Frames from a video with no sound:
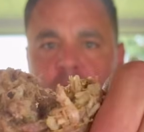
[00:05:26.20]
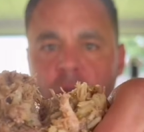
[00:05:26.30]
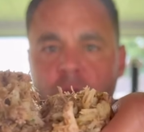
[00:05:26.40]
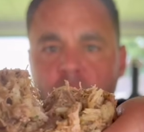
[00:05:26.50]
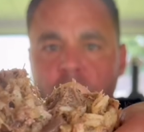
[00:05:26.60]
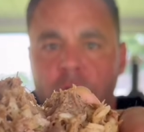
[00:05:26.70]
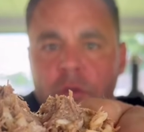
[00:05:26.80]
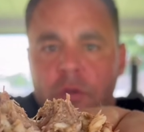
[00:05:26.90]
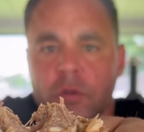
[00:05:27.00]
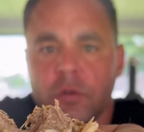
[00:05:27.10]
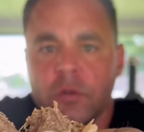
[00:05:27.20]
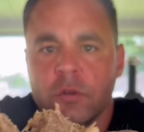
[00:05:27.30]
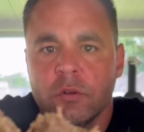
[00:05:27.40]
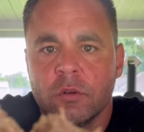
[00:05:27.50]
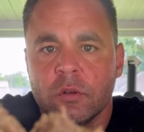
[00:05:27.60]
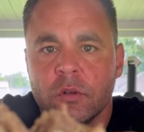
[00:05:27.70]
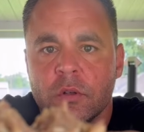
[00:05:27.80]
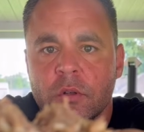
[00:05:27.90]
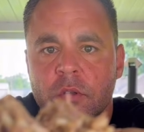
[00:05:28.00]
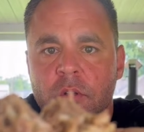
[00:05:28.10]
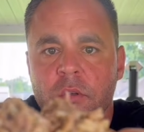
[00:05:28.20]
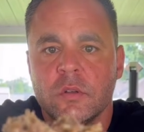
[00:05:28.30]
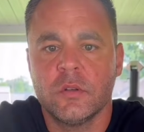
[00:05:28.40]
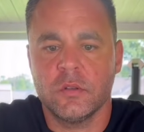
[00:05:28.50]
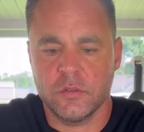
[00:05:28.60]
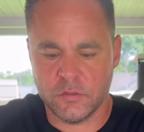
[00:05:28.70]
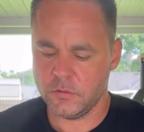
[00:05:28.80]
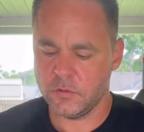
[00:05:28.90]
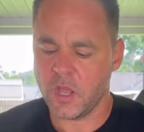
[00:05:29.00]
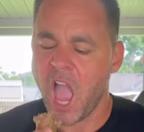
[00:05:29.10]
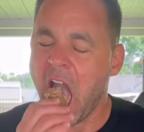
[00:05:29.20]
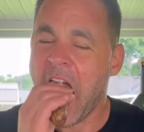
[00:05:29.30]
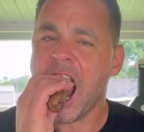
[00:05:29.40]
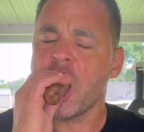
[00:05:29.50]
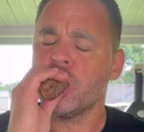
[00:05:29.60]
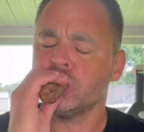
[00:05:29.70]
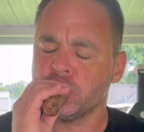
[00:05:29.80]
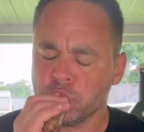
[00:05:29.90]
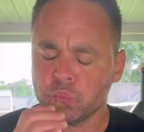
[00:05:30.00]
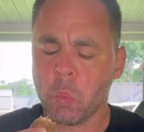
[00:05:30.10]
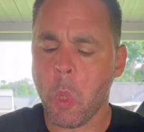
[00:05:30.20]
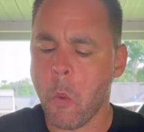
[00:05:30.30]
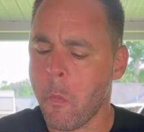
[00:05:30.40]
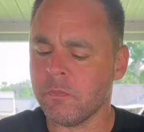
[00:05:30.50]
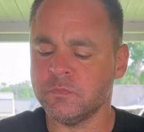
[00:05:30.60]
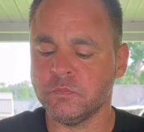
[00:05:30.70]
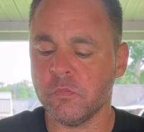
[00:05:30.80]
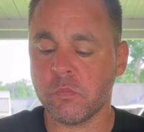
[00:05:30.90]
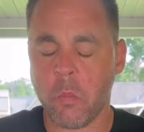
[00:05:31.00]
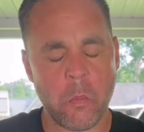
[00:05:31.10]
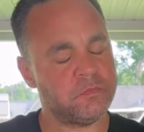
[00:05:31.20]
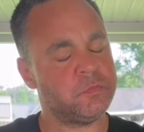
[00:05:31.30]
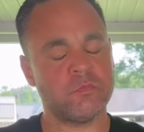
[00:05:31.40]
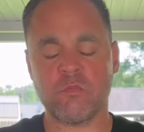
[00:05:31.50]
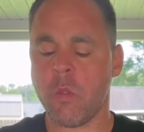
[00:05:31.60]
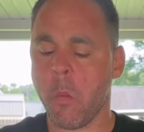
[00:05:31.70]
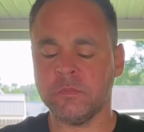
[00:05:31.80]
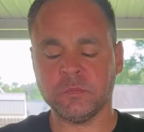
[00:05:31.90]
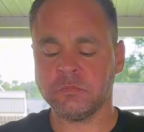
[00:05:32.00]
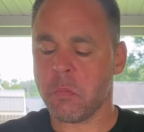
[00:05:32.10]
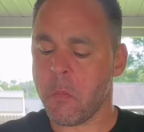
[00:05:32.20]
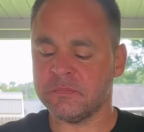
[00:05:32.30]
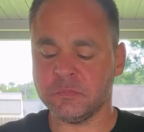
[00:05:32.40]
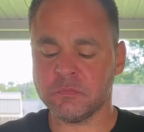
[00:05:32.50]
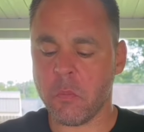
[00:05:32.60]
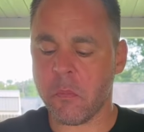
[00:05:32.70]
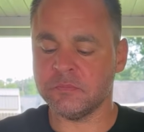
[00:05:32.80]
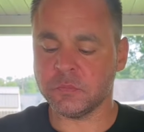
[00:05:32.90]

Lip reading: As always, I'll have this recipe posted on my website, and make sure you follow if you want to see what else me and Pits and Spits come up